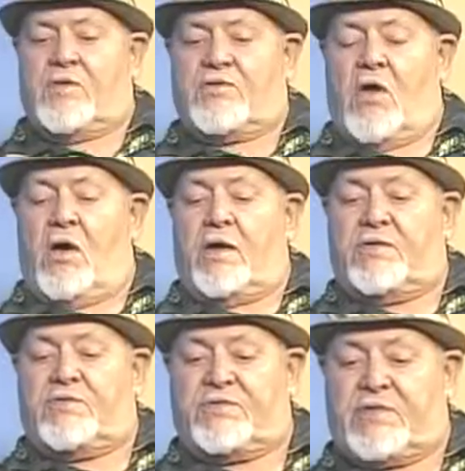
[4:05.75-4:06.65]
of the song
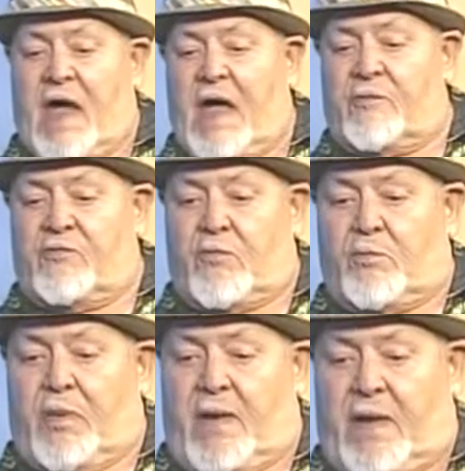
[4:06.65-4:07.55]
is Time for
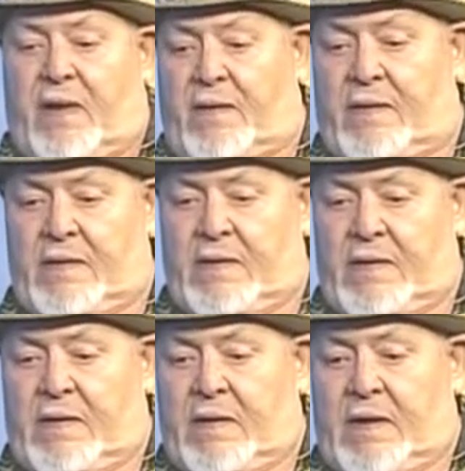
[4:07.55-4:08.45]
Bed.
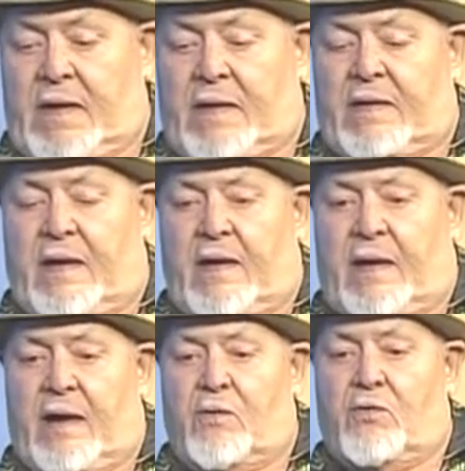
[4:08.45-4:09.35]
And
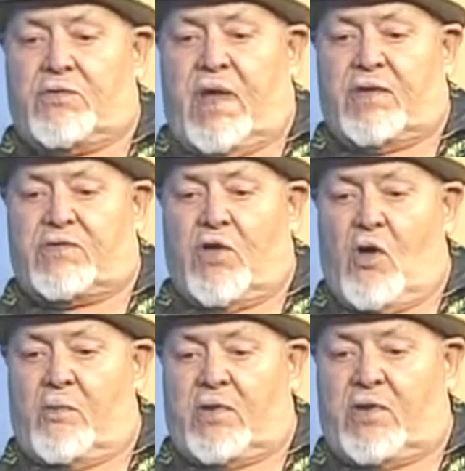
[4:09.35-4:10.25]
I wrote that
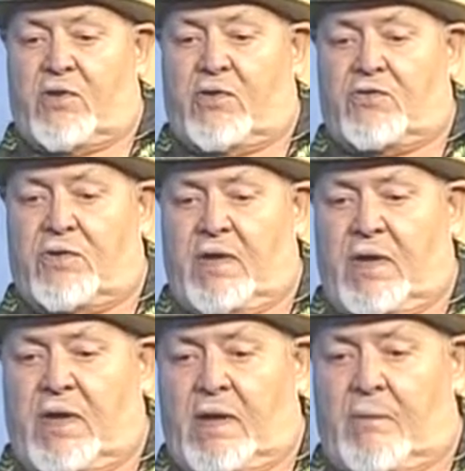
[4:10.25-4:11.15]
song because
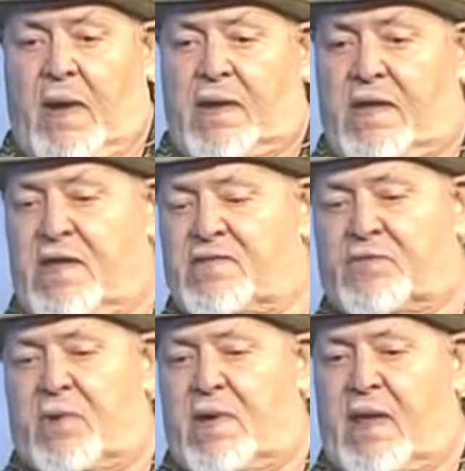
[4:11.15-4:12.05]
my niece,
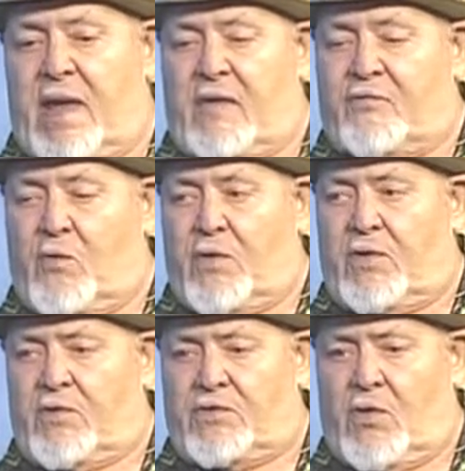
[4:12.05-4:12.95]
3.5, 4
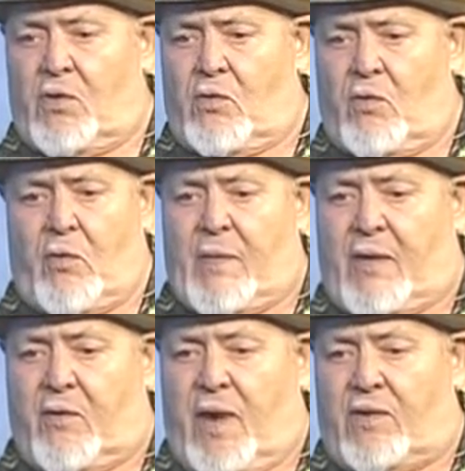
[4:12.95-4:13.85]
years old, or my
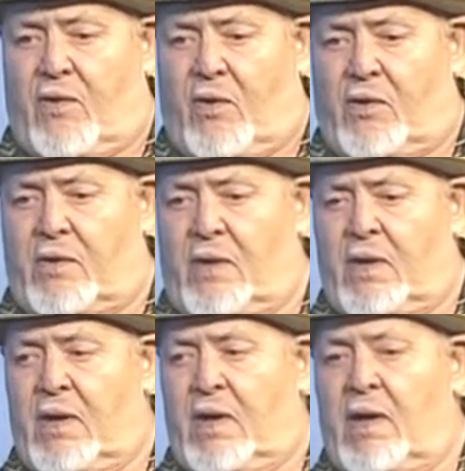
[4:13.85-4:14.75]
granddaughter,
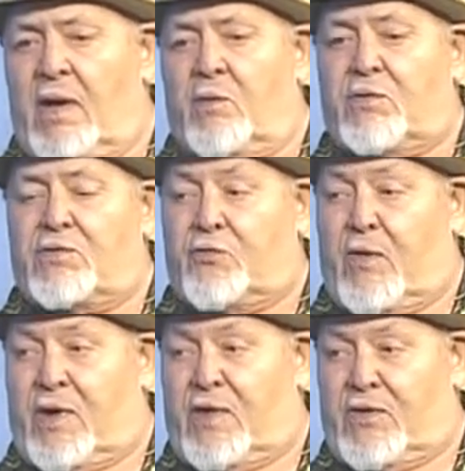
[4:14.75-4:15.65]
was
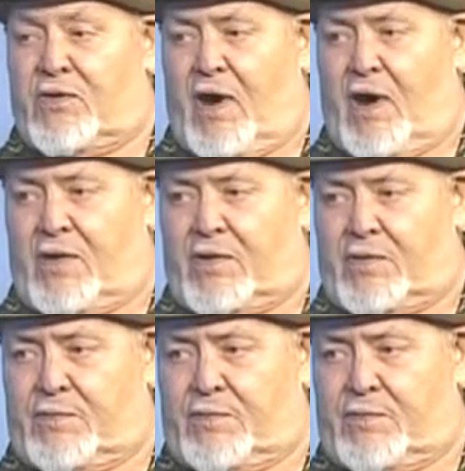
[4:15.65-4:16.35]
afraid of the dark.